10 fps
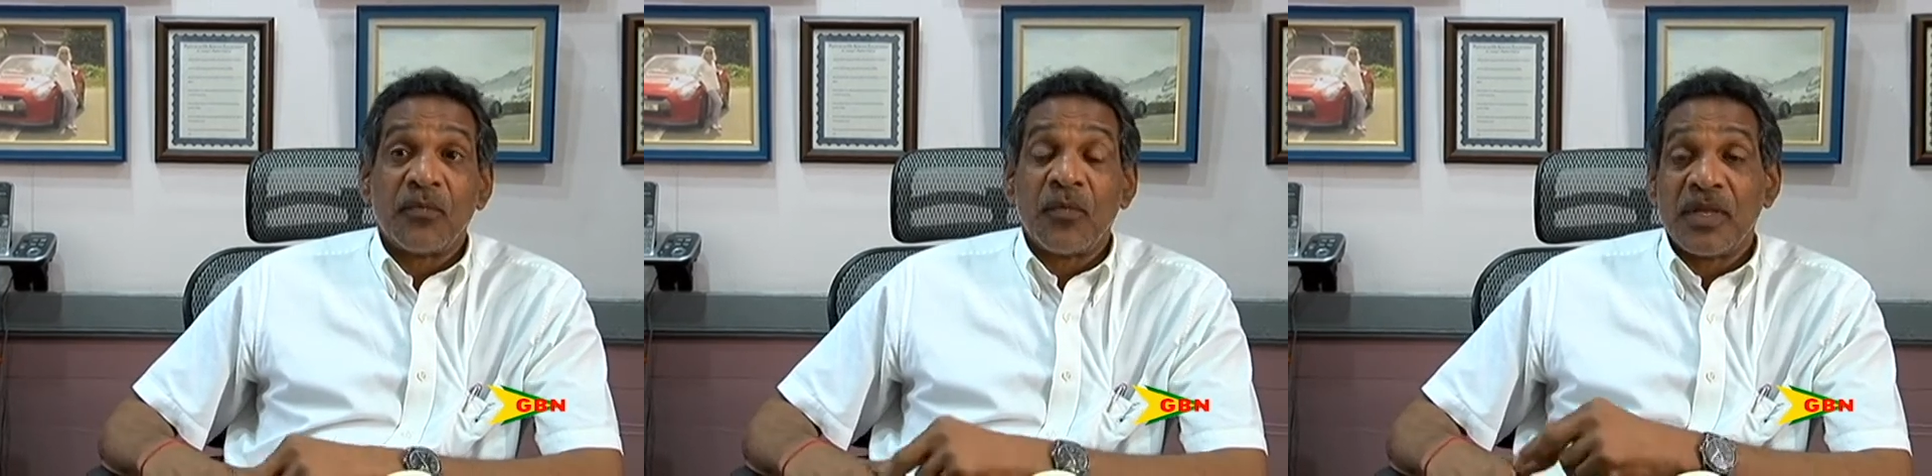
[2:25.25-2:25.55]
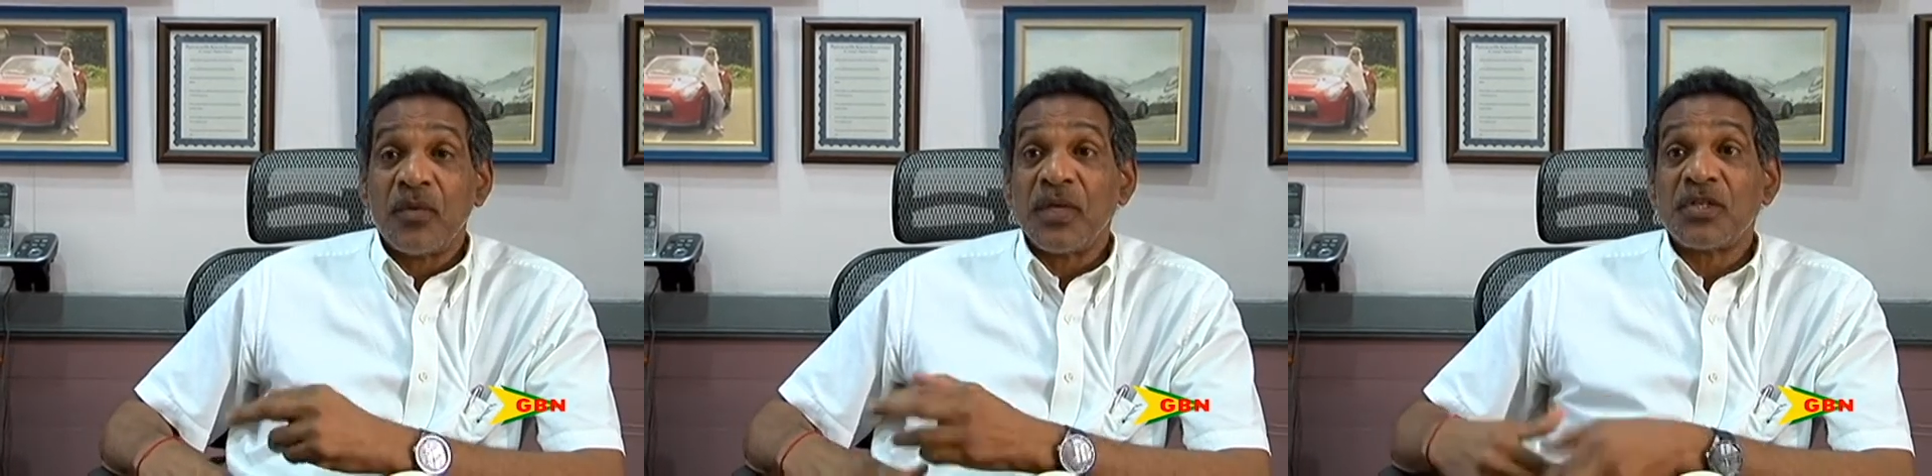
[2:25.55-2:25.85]

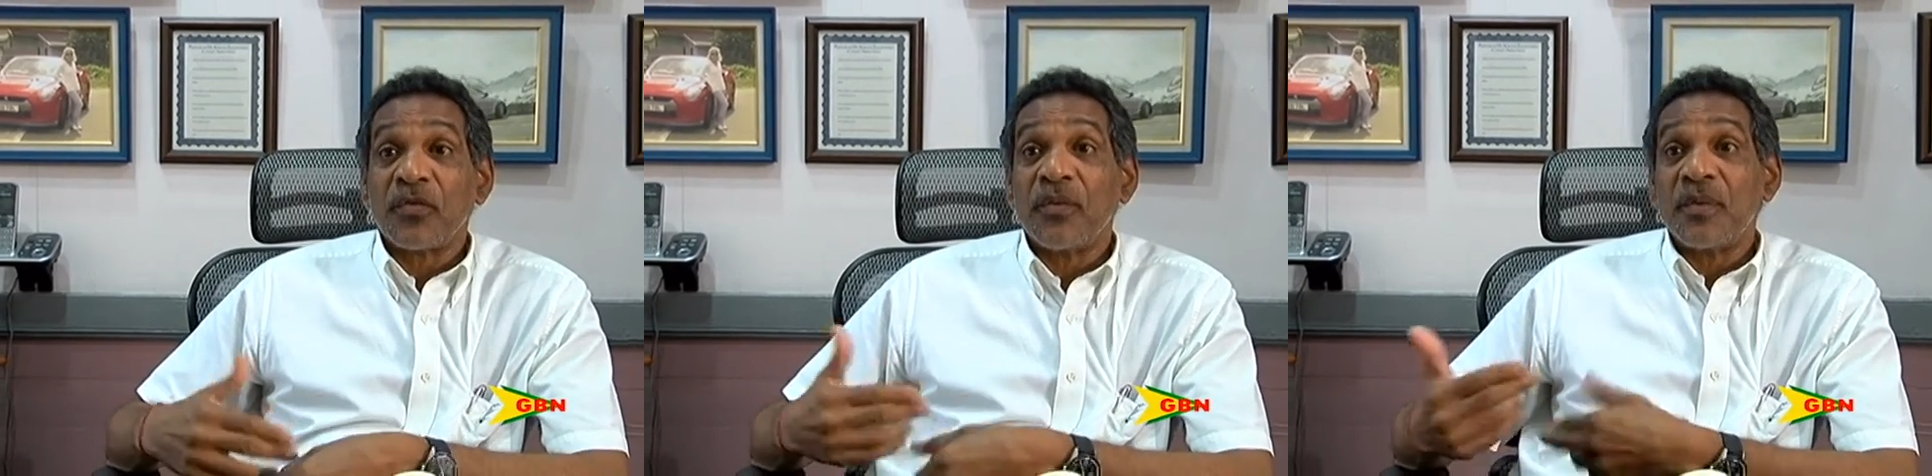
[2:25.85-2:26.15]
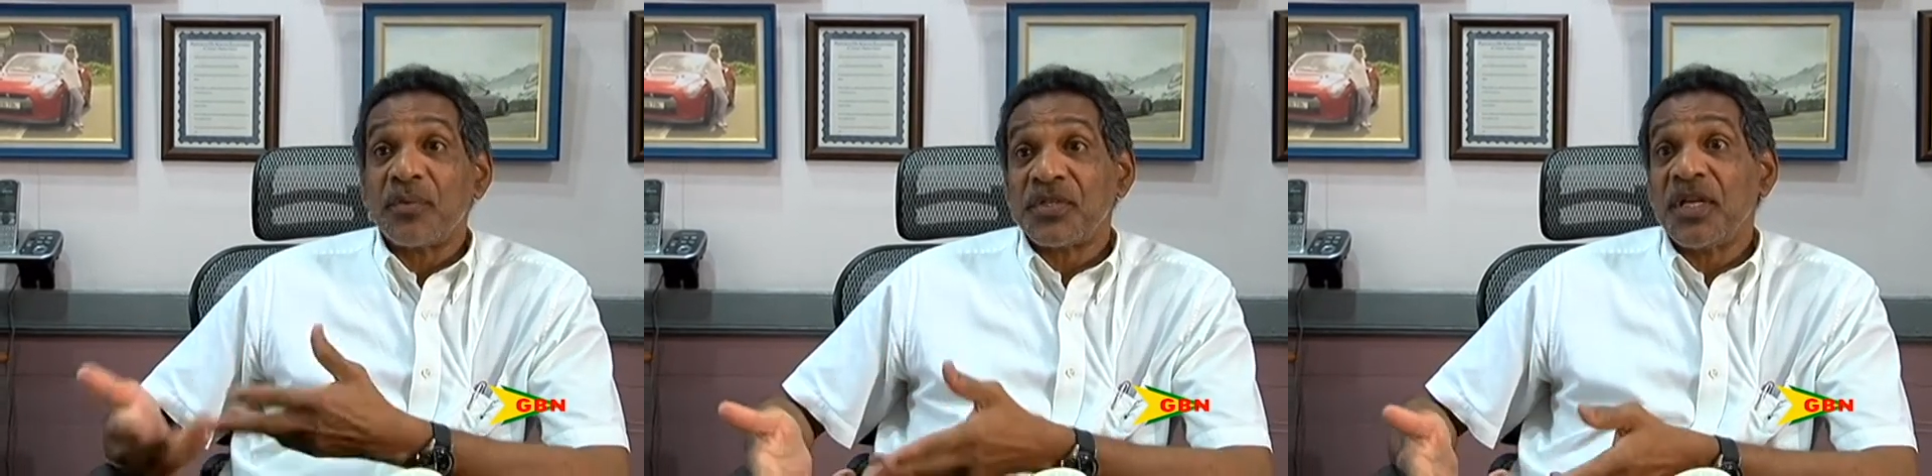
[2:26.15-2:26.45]
within which the
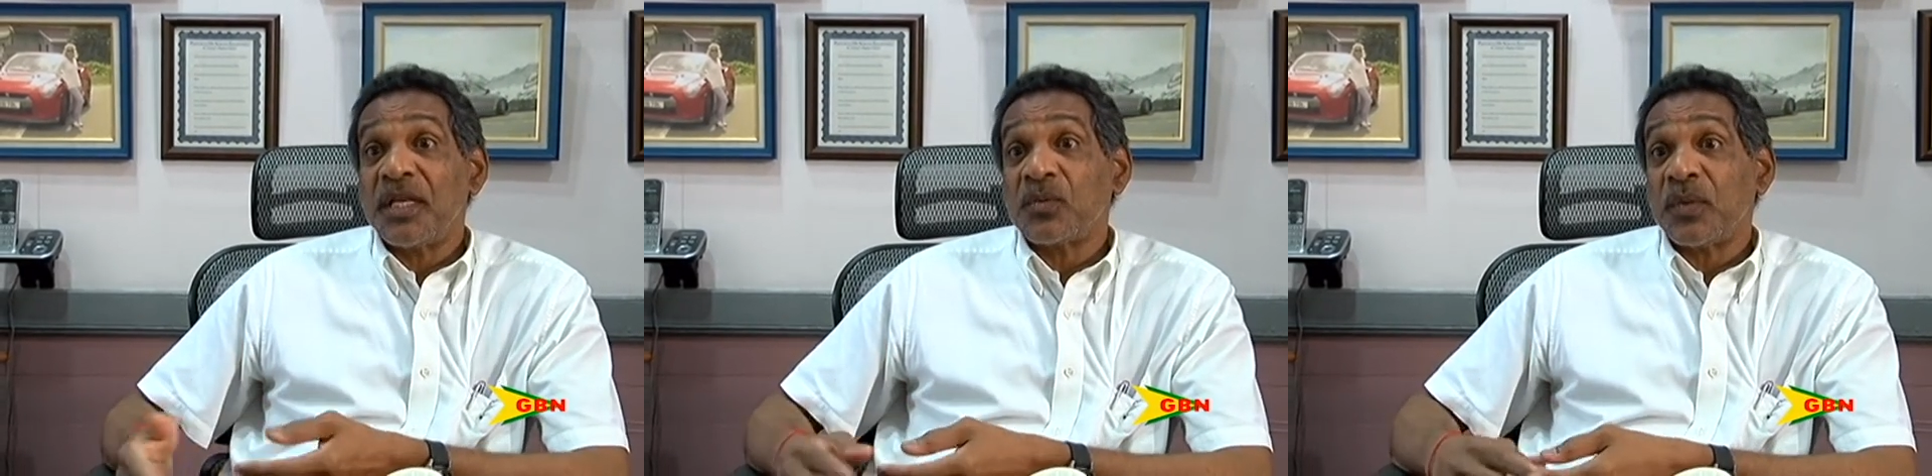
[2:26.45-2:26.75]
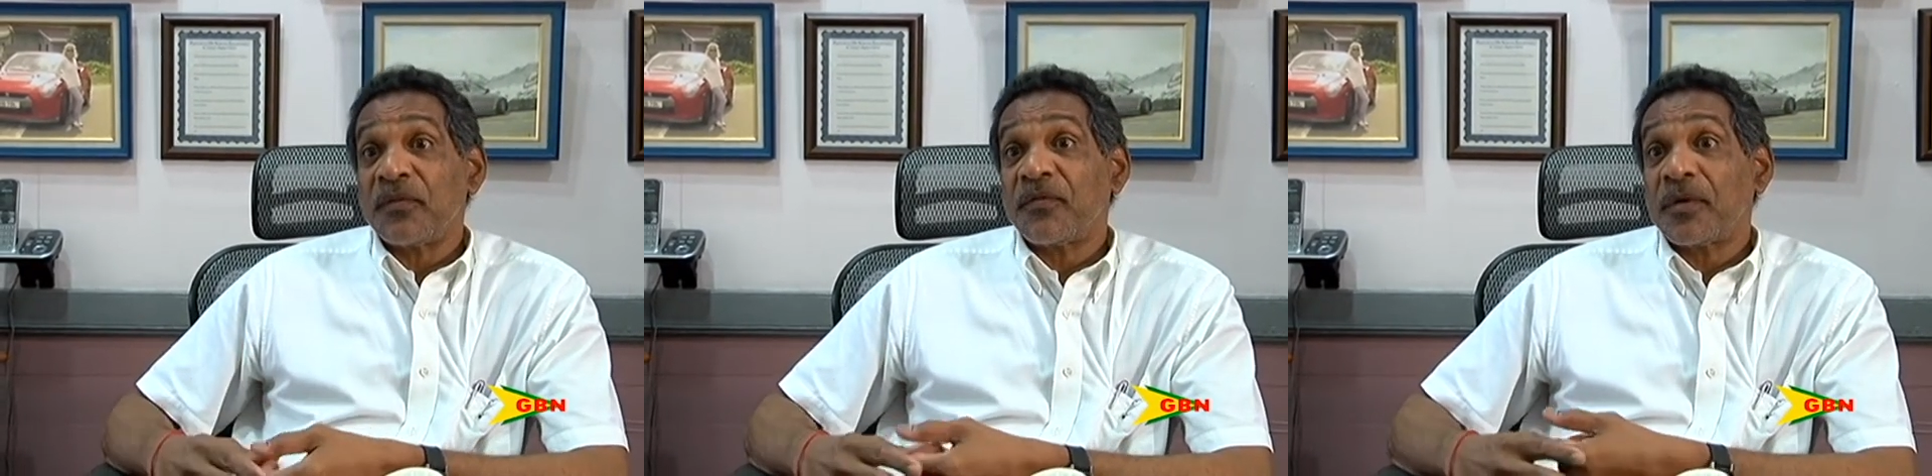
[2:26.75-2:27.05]
criminal proceedings
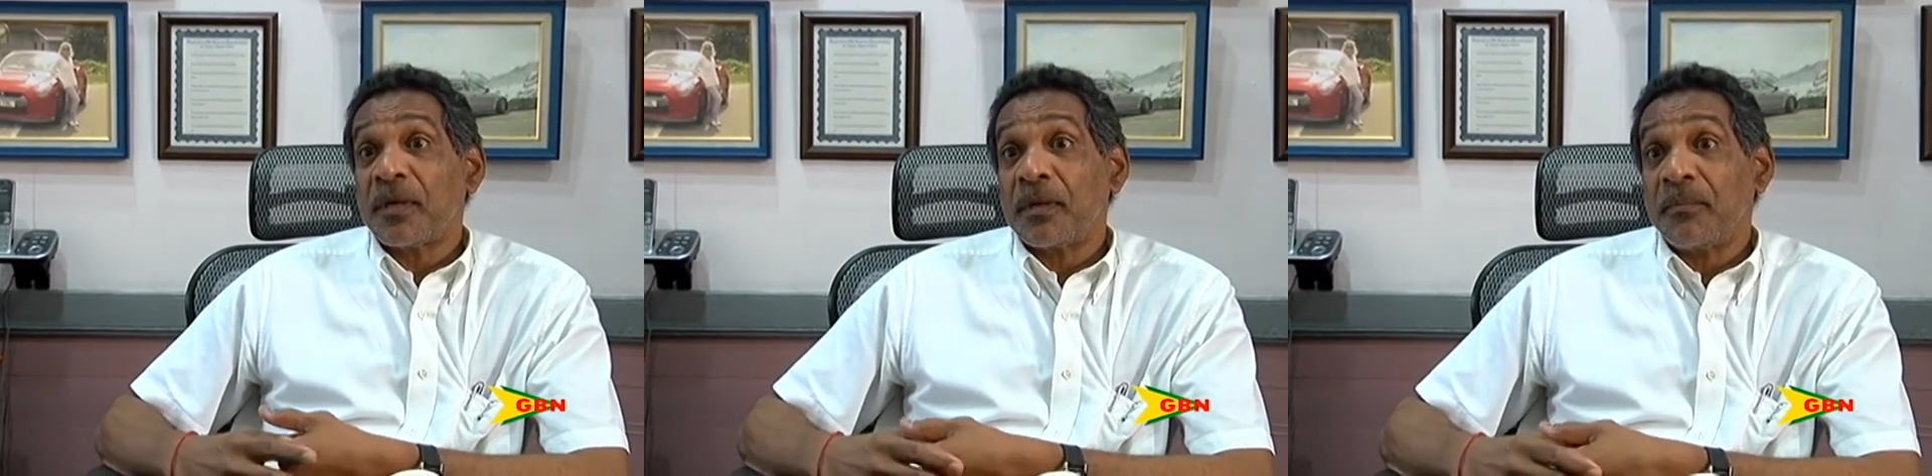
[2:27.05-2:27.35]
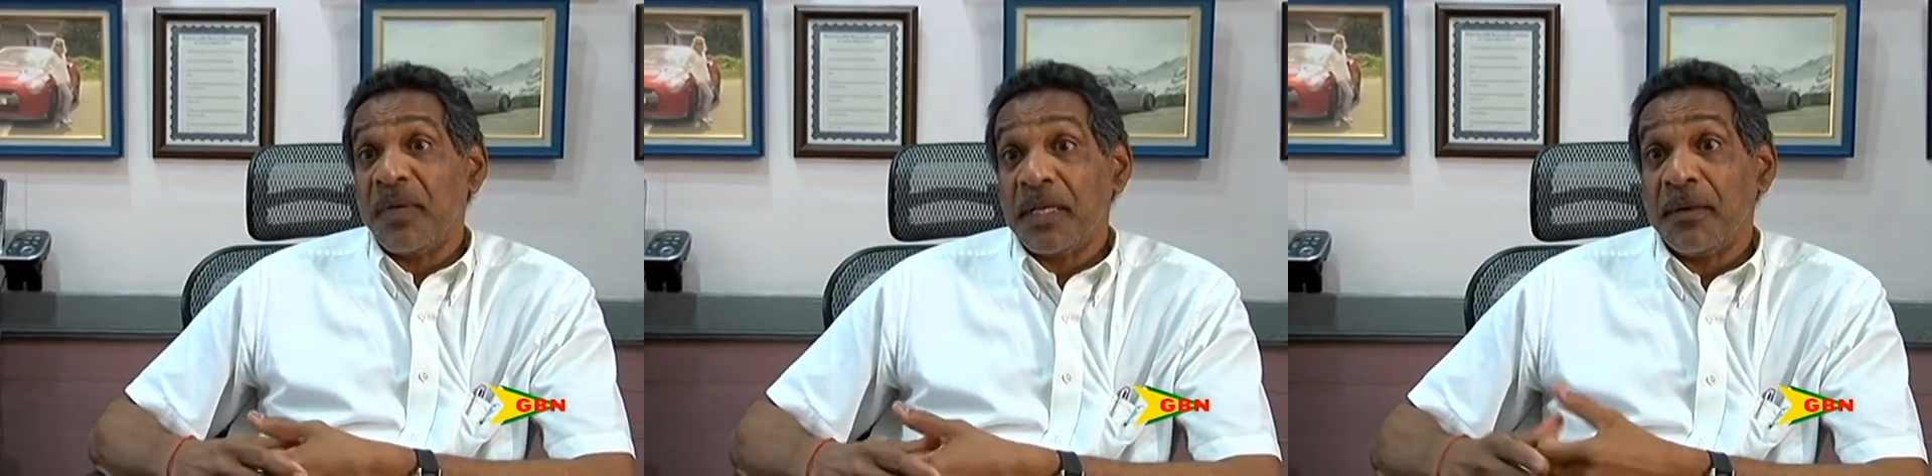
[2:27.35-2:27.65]
would have
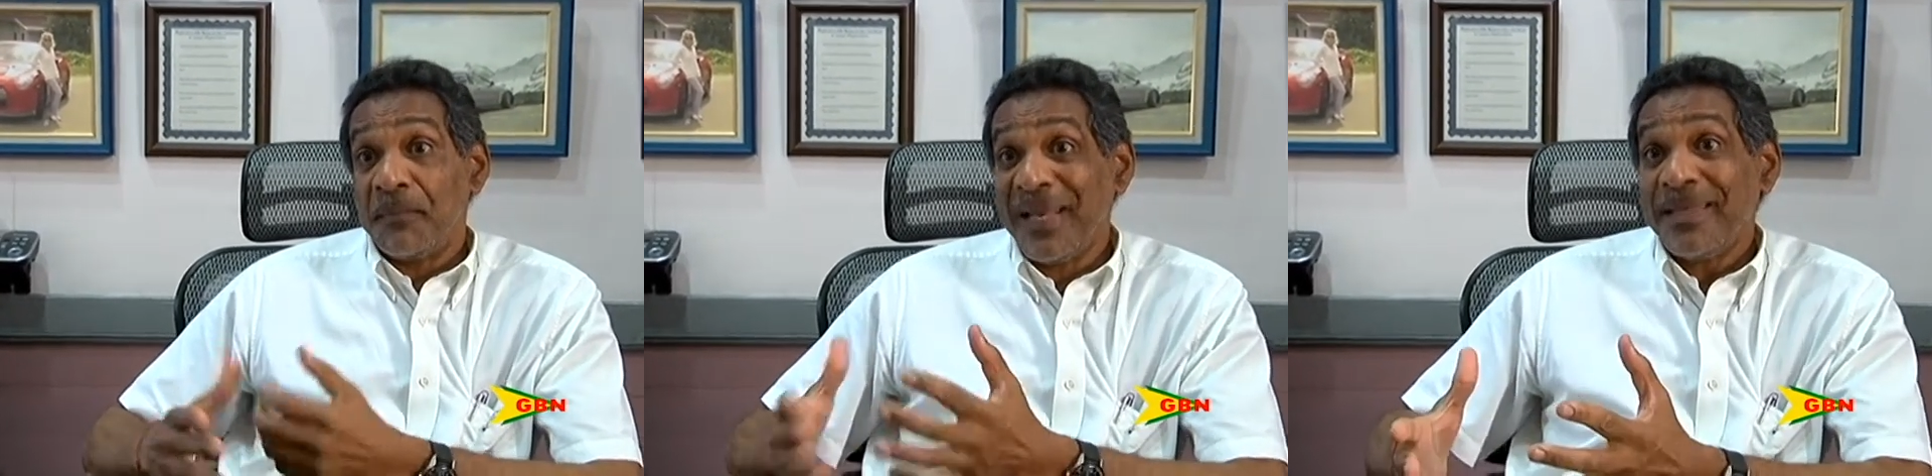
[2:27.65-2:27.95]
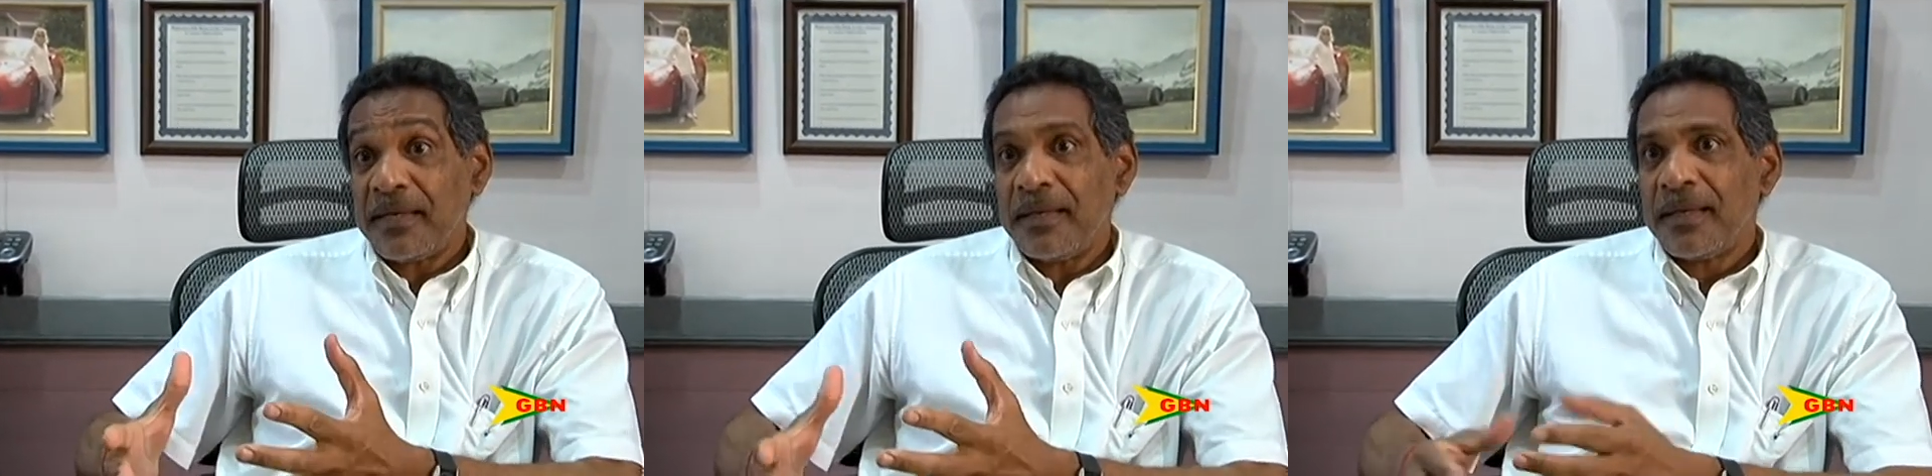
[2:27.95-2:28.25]
been
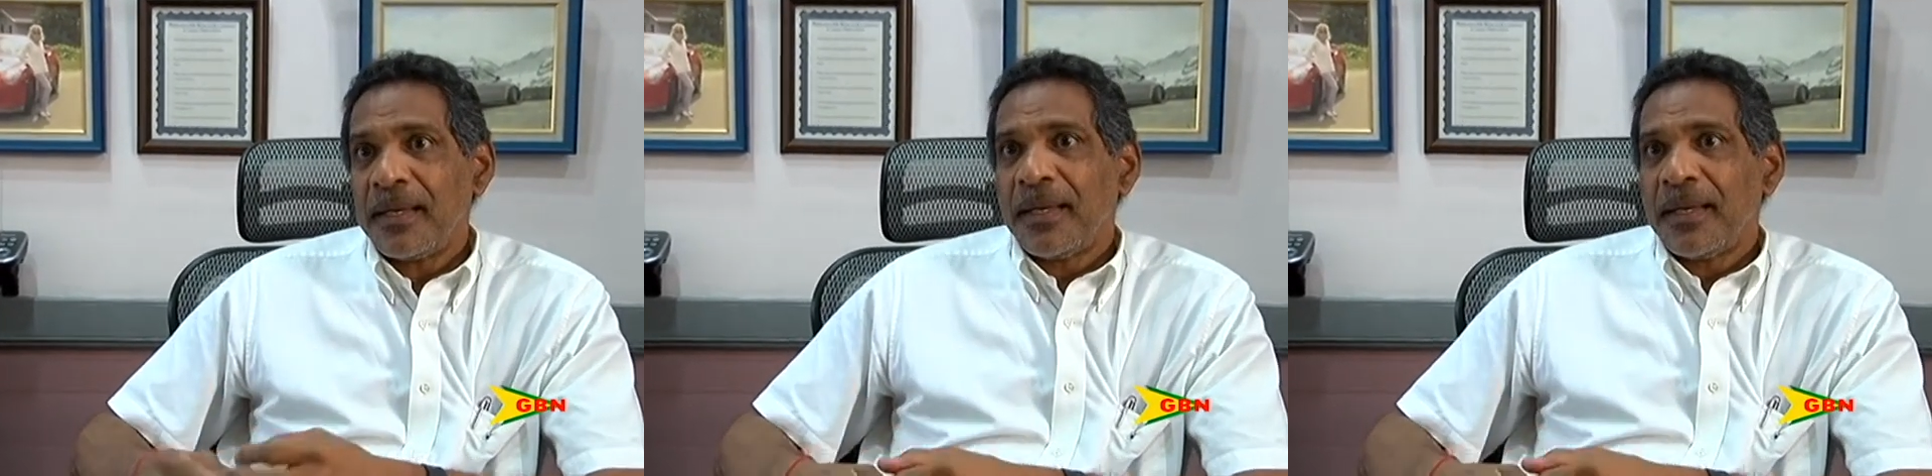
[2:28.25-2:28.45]
completed,